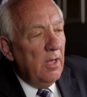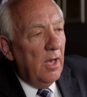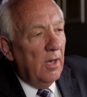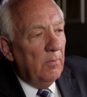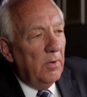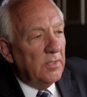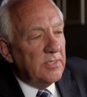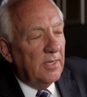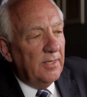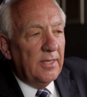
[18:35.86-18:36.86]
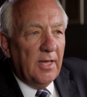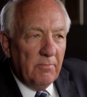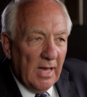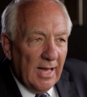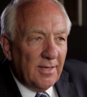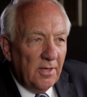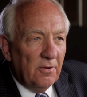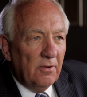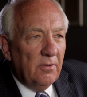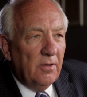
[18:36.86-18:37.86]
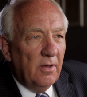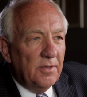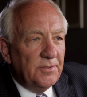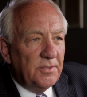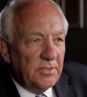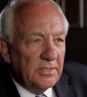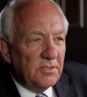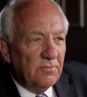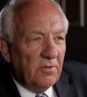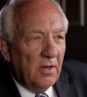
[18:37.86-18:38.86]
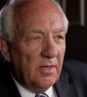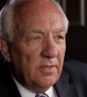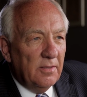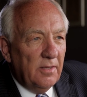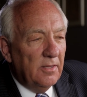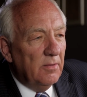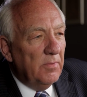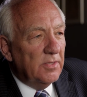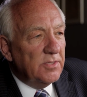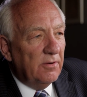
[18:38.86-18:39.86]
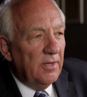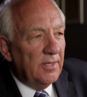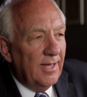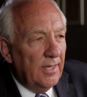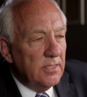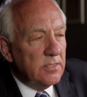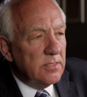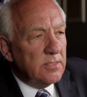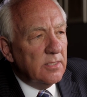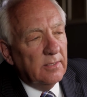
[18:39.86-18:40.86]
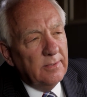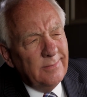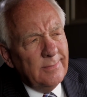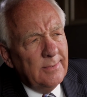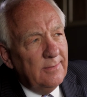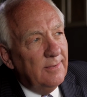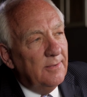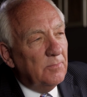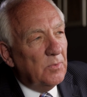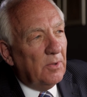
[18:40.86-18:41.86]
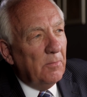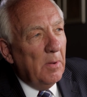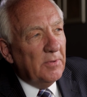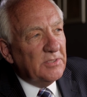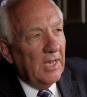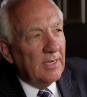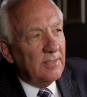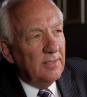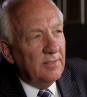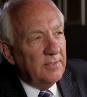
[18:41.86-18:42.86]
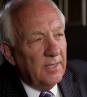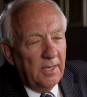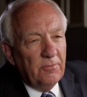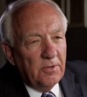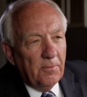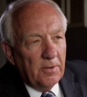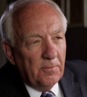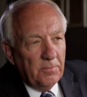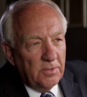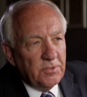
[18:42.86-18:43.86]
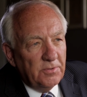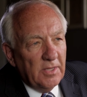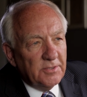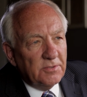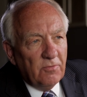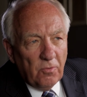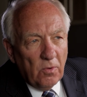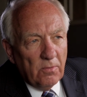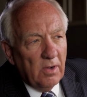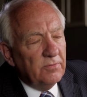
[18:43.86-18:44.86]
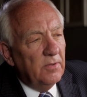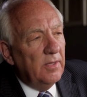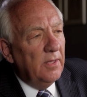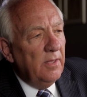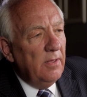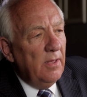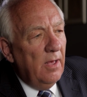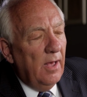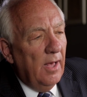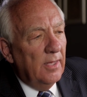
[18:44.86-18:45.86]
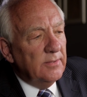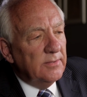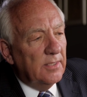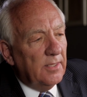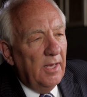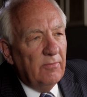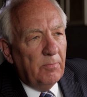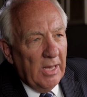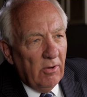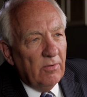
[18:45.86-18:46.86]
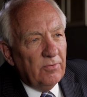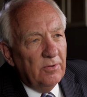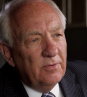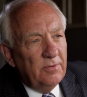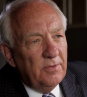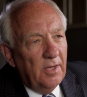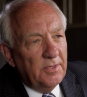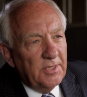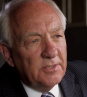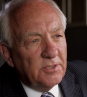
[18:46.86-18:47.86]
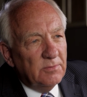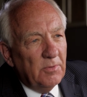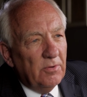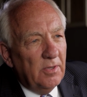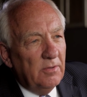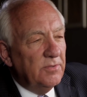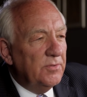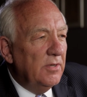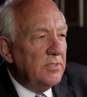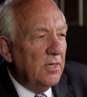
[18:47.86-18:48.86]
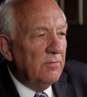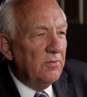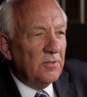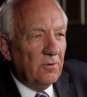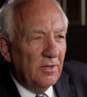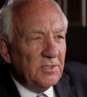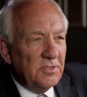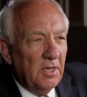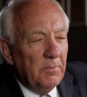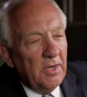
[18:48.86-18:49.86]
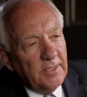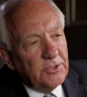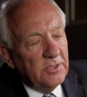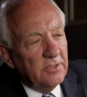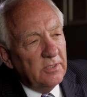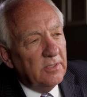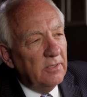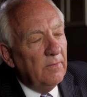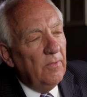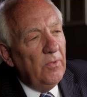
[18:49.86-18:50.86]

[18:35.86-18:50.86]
Uh, but uh, he came back here uh, to testify in, the, in a military case. Uh, I can remember exactly the date, would have been in 2004 roughly and uh, gave powerful uh, testimony and was very tough on cross examination. And uh,